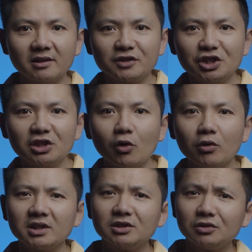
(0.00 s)
of
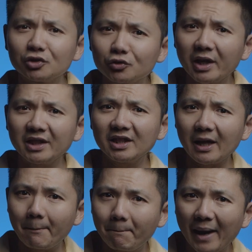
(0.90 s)
Qigong is to strengthen
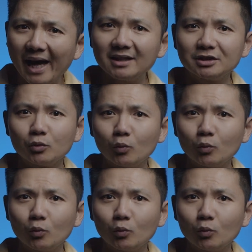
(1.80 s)
and balance